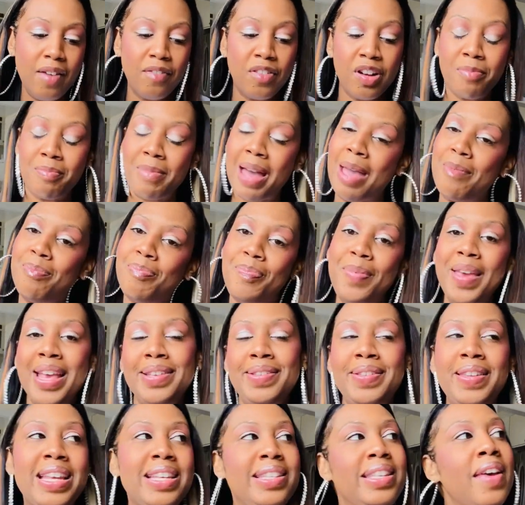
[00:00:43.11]
or my
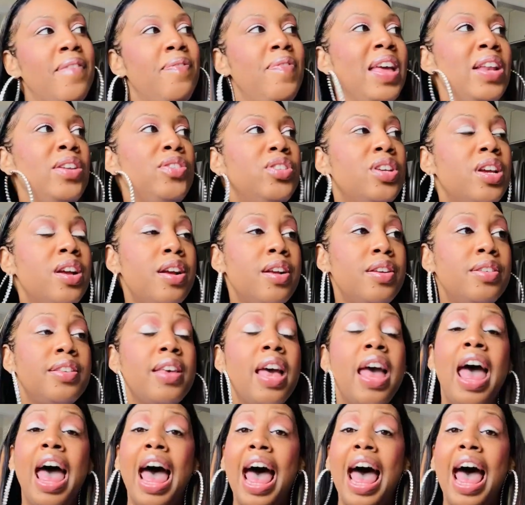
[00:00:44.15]
business adventures,